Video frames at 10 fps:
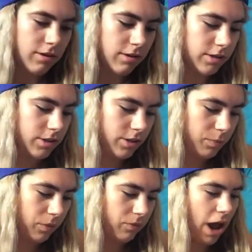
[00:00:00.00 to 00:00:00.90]
It's
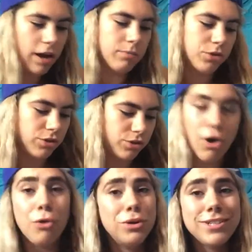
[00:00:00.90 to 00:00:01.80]
super rad. I'm
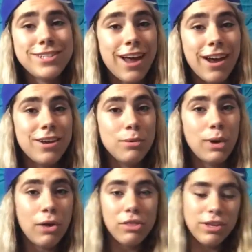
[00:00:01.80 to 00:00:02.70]
so excited
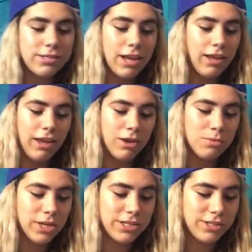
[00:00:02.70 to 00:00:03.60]
about this. I can't
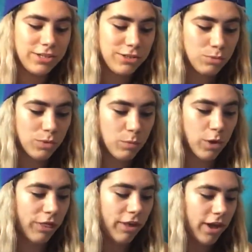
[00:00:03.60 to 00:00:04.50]
wait to swim
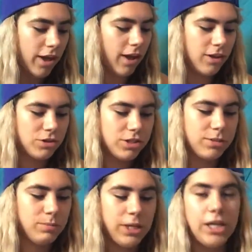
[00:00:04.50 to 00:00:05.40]
with it and
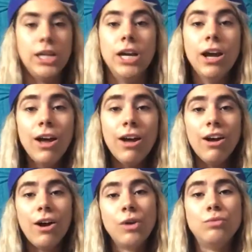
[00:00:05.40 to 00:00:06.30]
just be
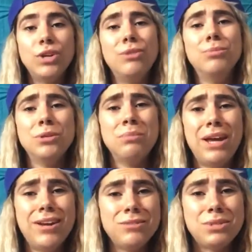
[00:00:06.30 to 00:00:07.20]
a real
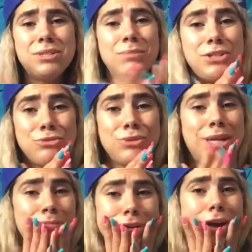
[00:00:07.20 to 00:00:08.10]
mermaid, which is my
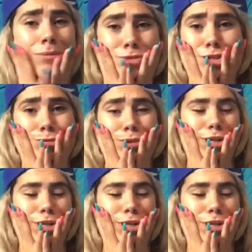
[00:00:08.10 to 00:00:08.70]
dream come true.